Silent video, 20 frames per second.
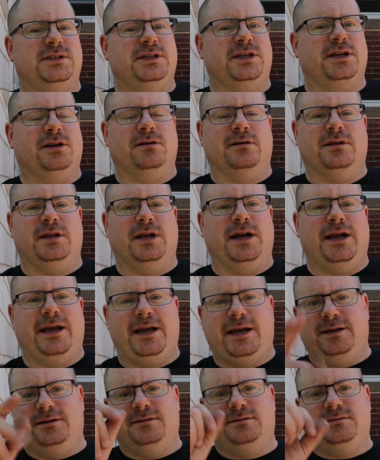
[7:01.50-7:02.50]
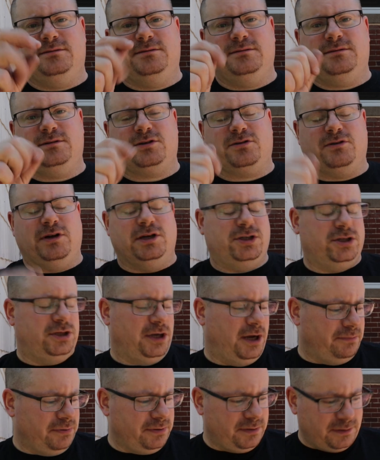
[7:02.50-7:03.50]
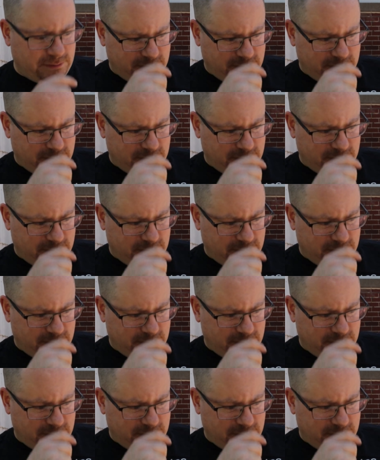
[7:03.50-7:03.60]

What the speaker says: cedar that I had scrunched up.